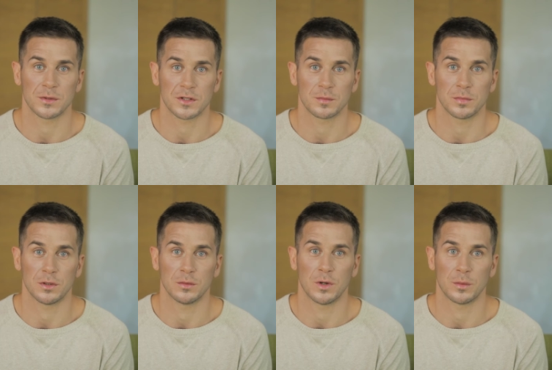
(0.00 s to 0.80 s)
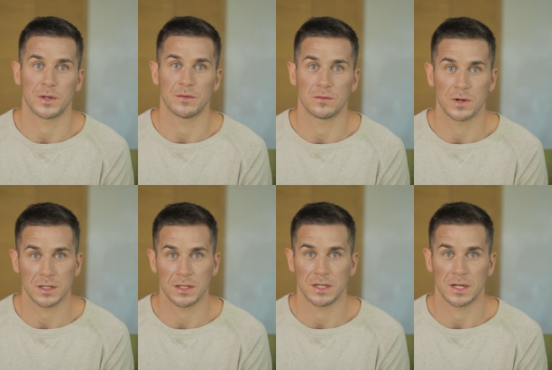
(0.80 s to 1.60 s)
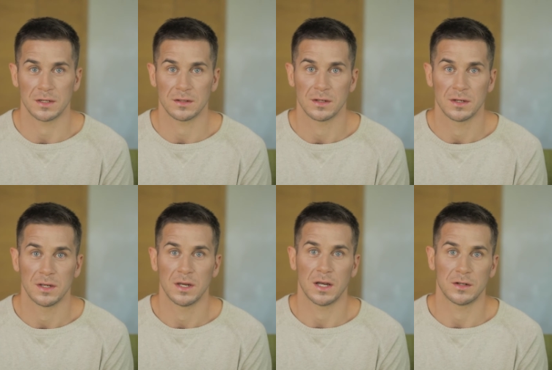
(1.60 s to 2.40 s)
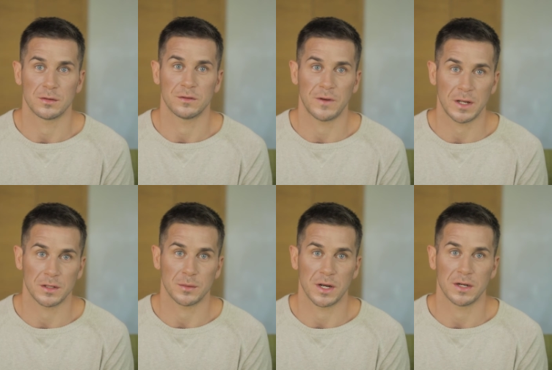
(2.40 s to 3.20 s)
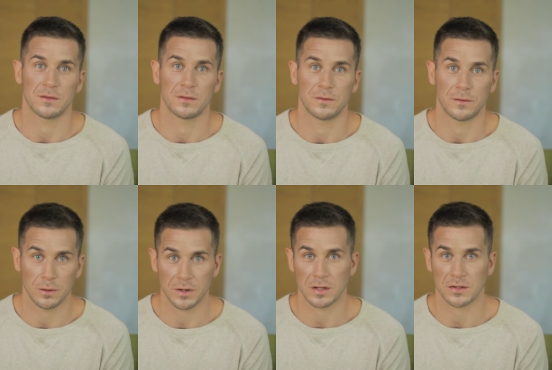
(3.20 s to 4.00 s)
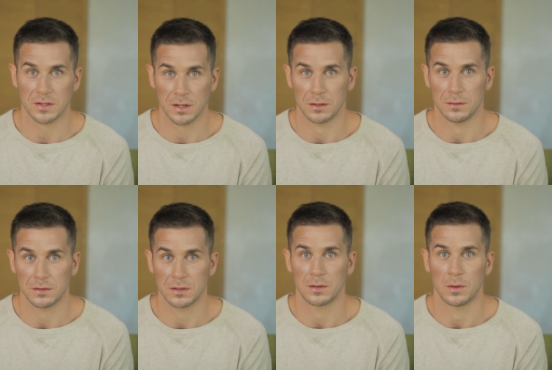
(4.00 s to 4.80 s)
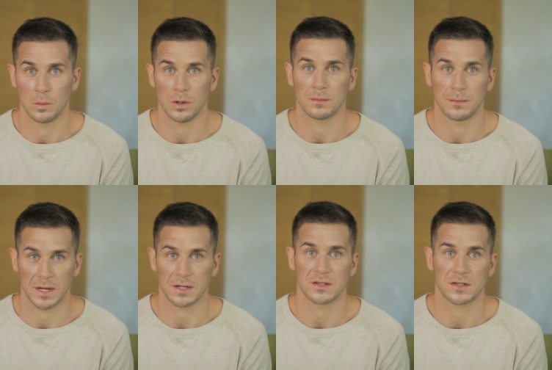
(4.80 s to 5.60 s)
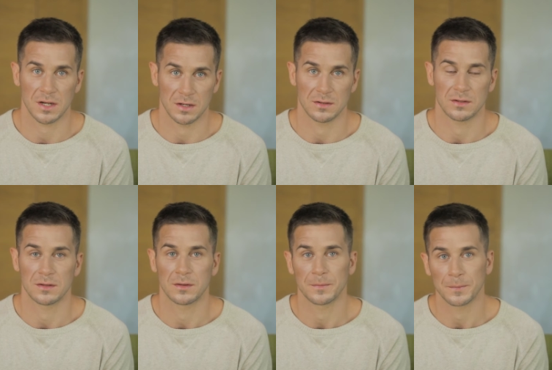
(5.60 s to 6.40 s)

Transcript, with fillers: to explore what we really need and to evaluate for ourselves what makes sense.